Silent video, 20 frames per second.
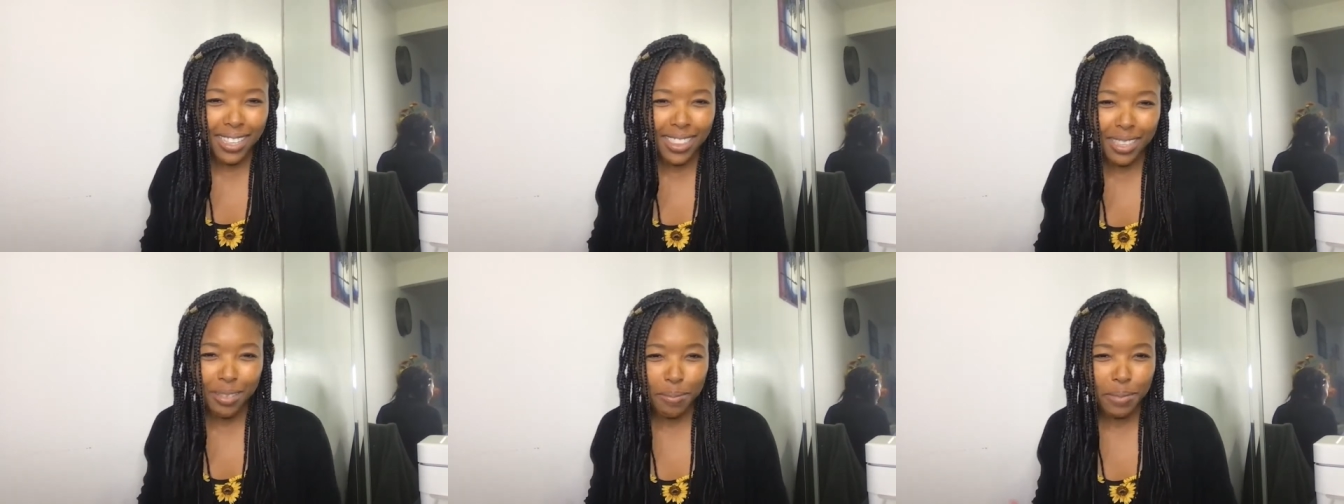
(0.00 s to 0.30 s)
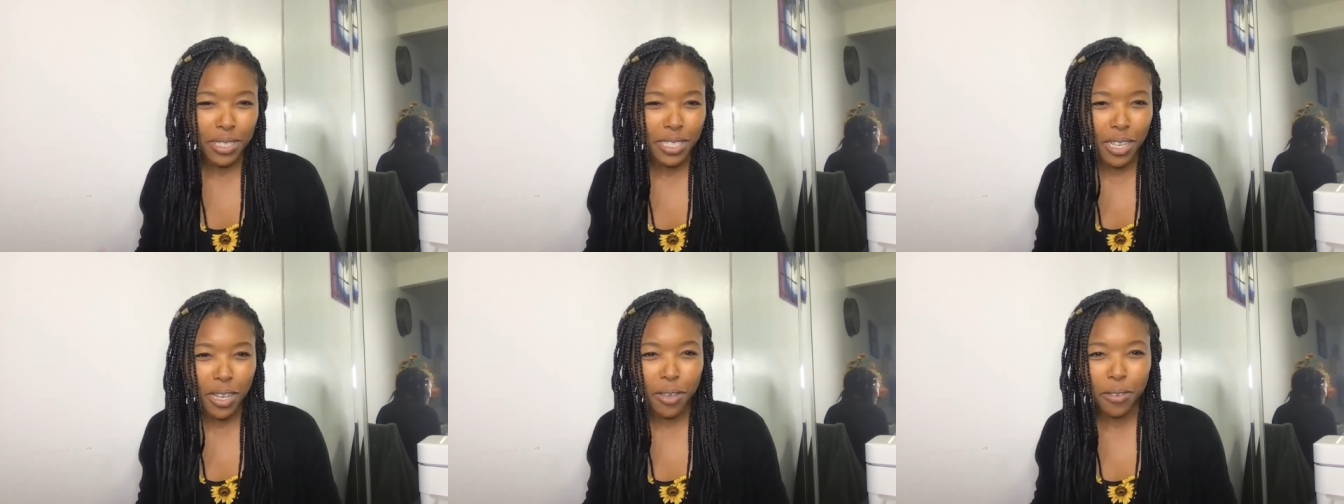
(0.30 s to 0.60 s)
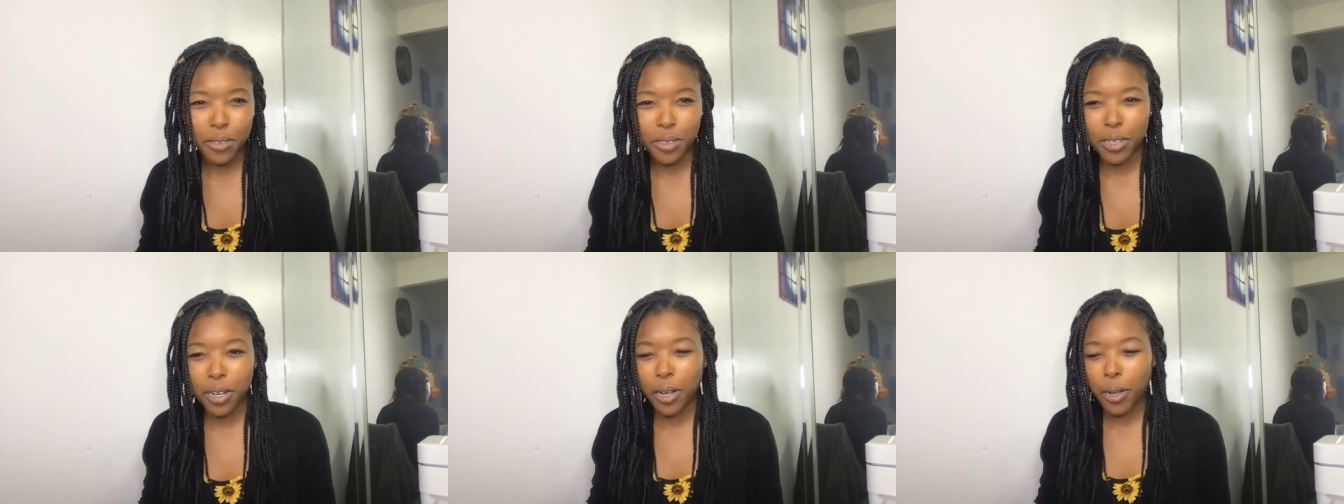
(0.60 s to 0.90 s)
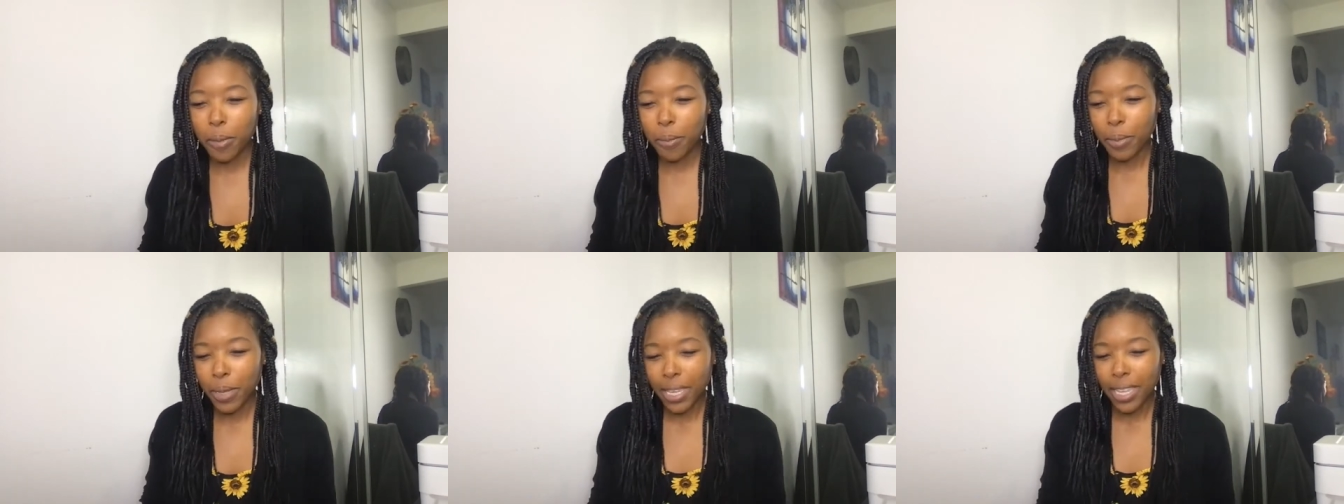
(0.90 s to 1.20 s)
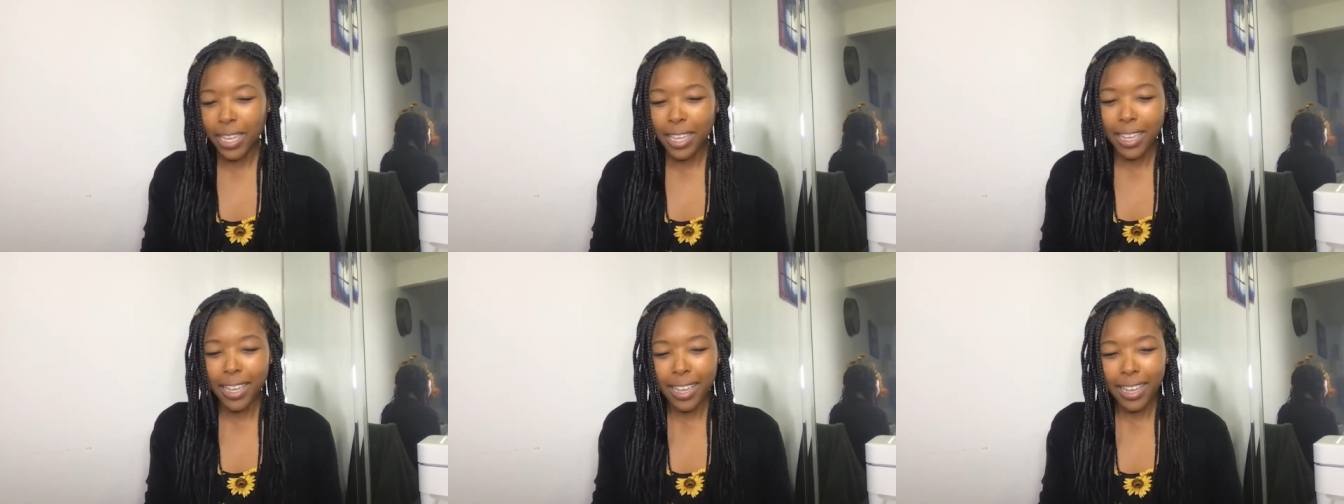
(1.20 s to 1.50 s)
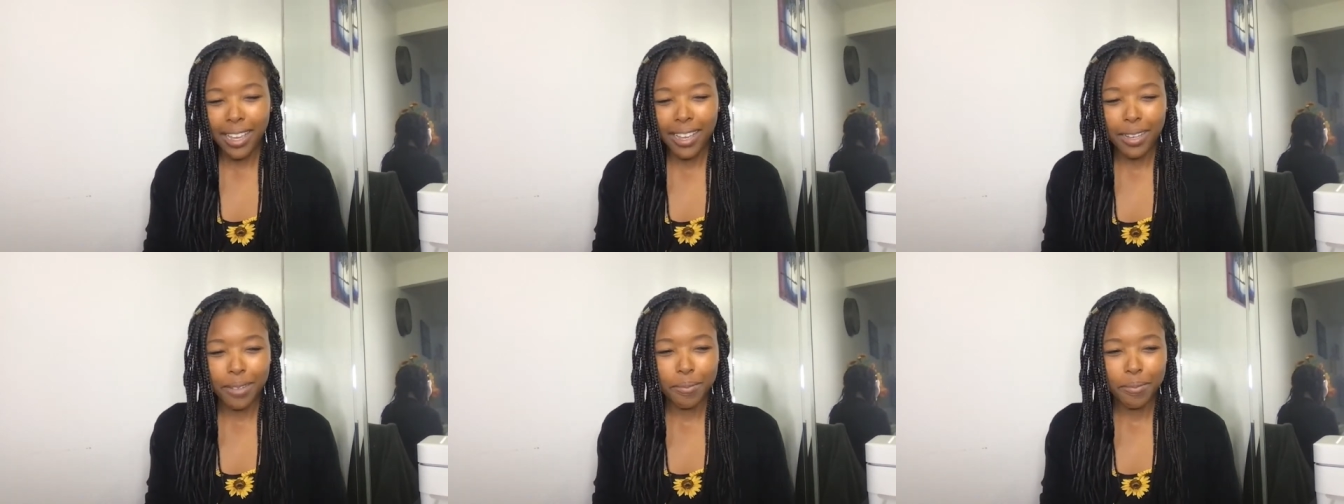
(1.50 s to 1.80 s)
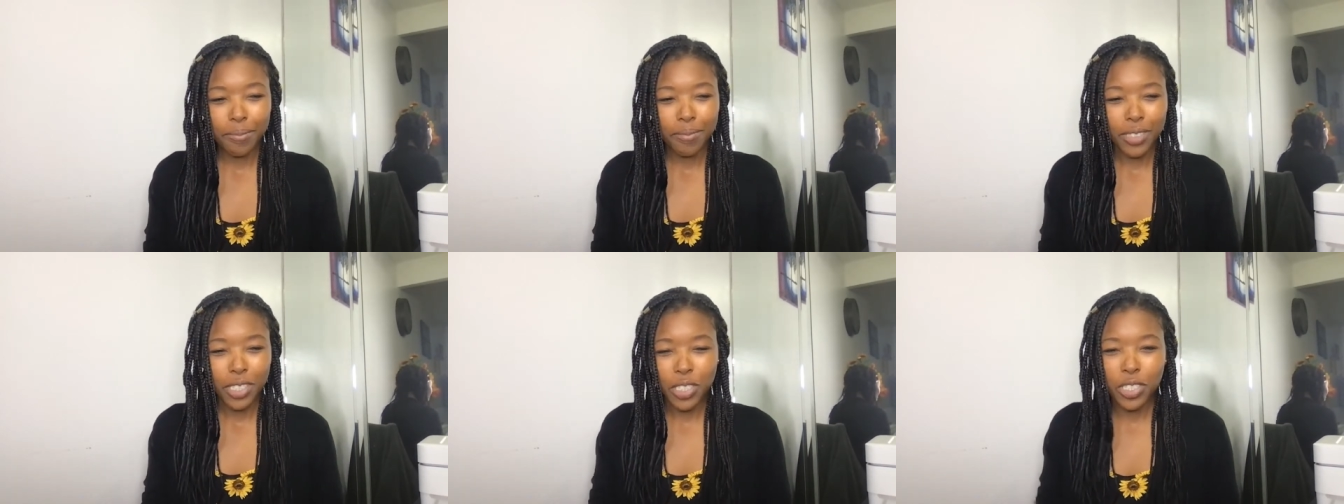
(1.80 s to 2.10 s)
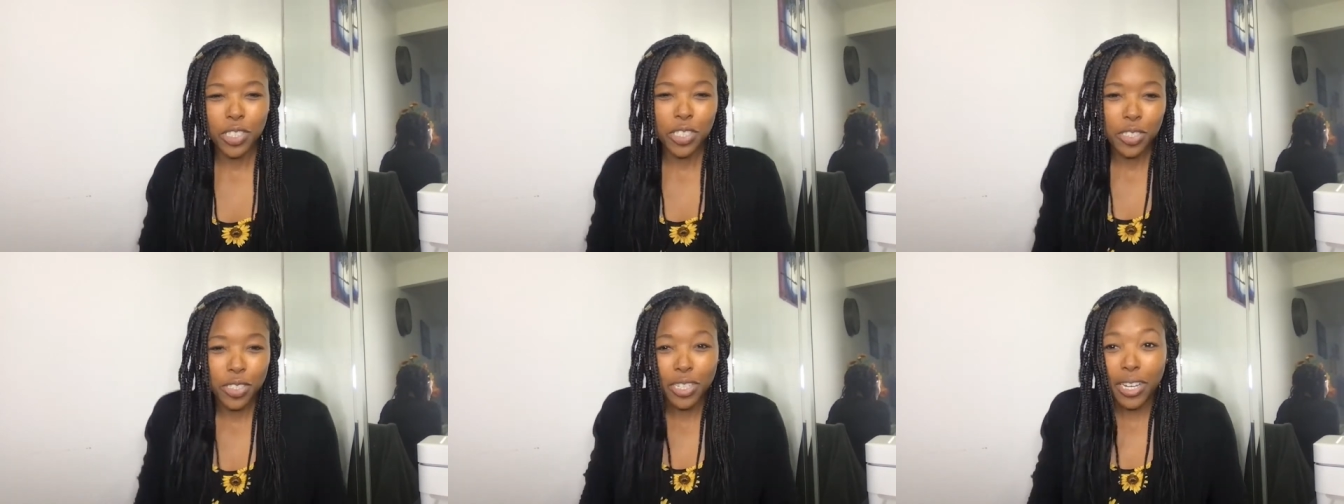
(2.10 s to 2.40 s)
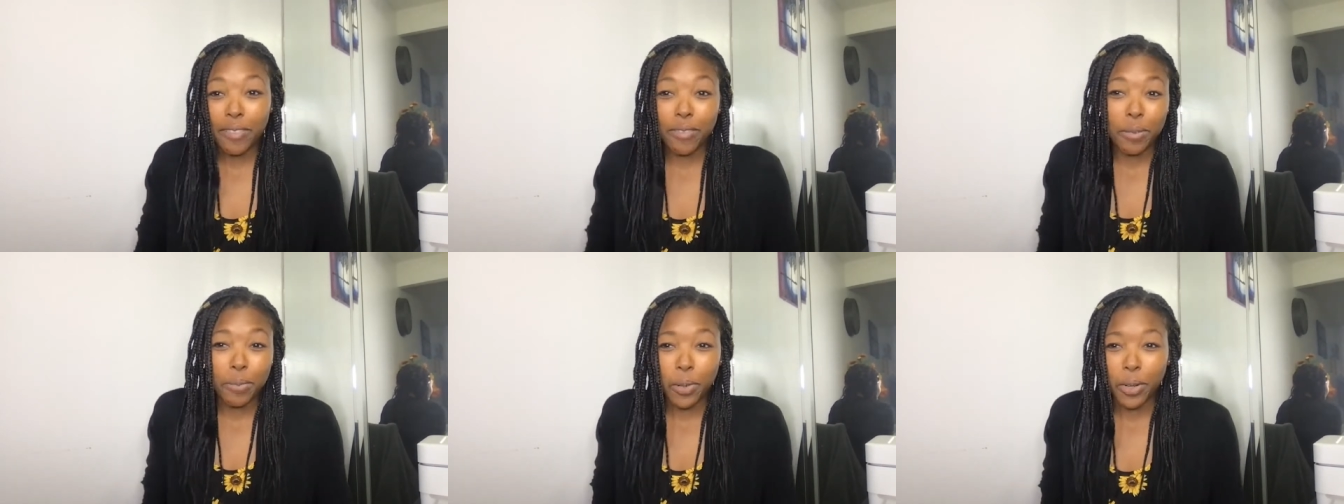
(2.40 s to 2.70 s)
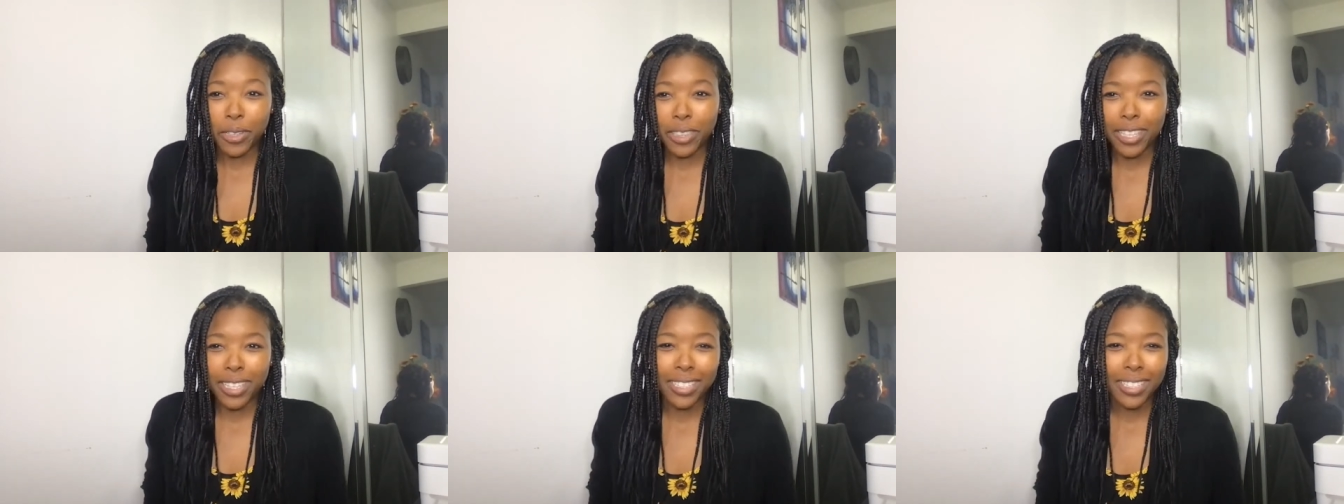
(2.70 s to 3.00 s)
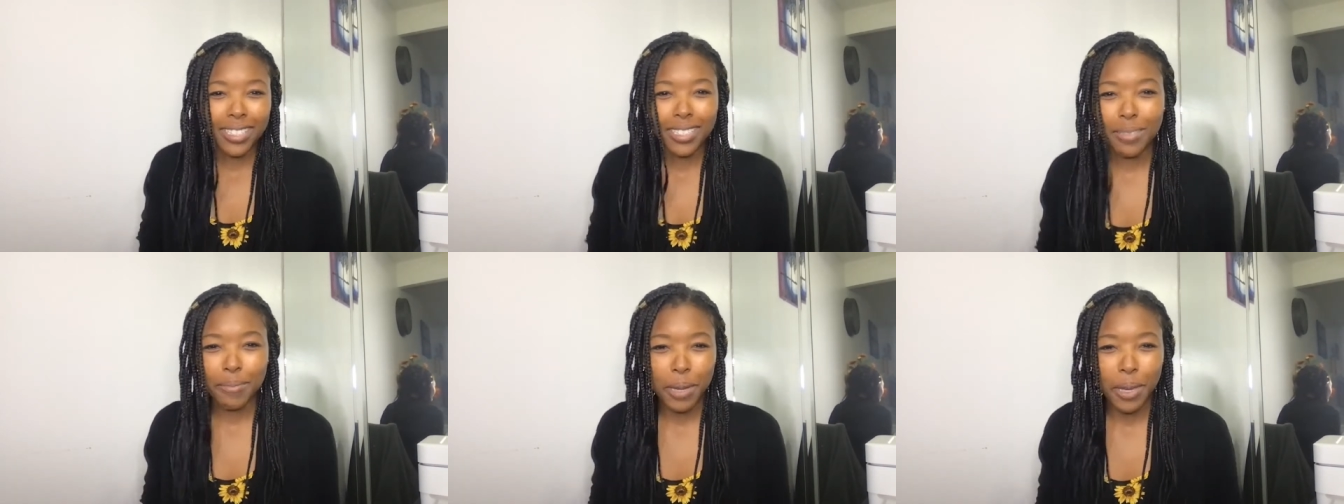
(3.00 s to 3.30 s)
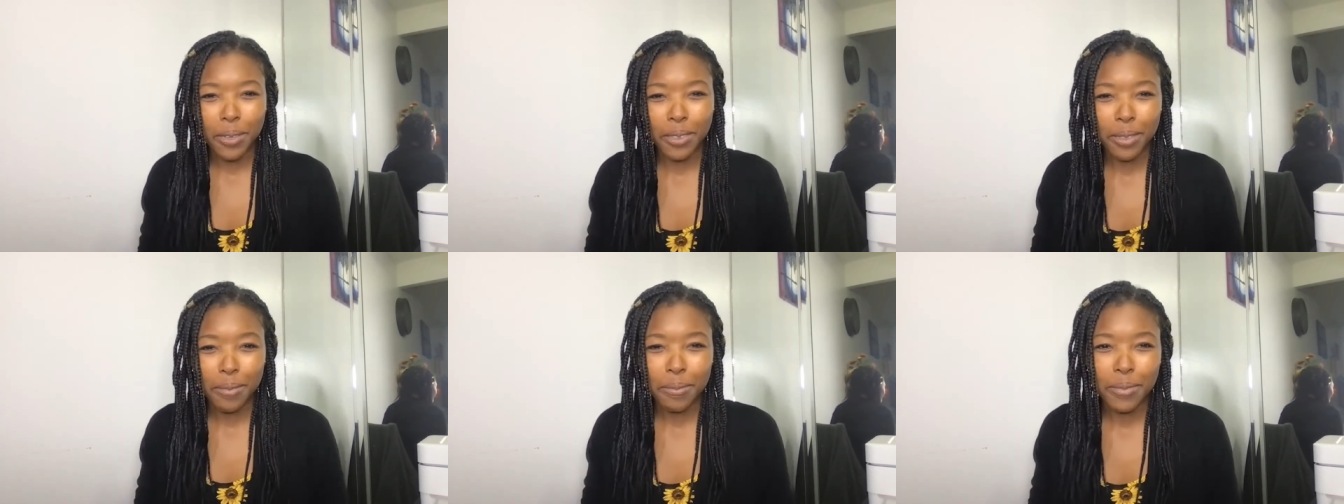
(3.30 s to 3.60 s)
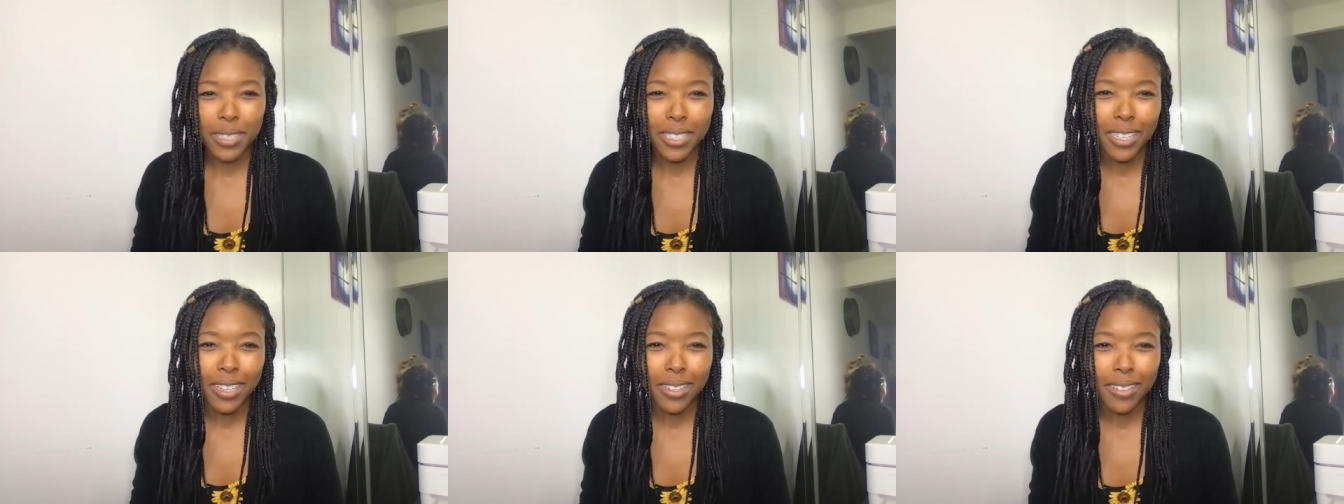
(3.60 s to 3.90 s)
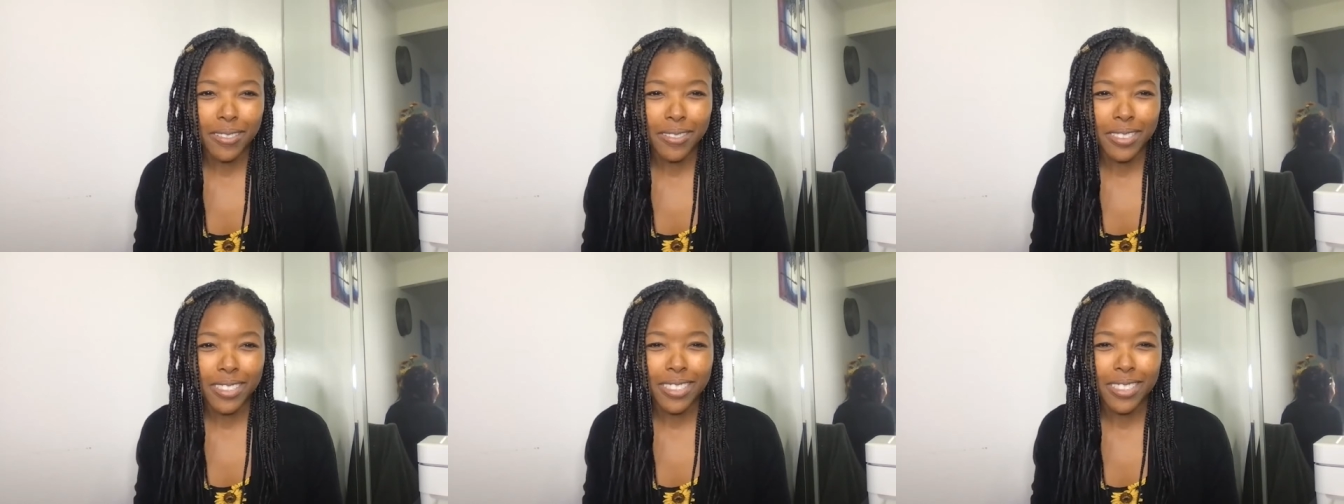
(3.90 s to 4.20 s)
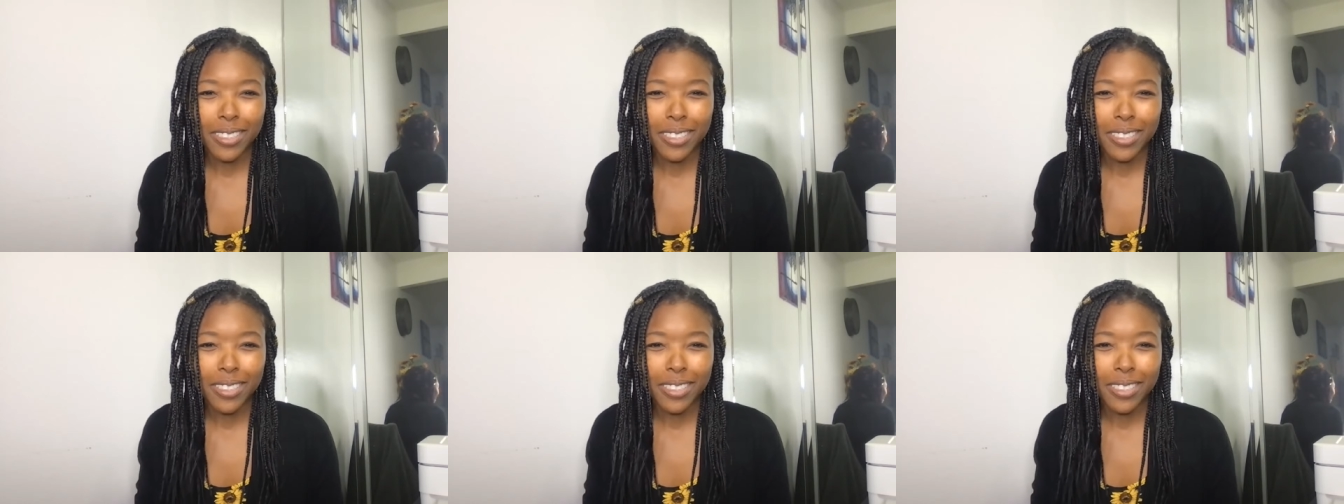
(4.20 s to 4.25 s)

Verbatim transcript: themselves or help um, just discover more things about themselves.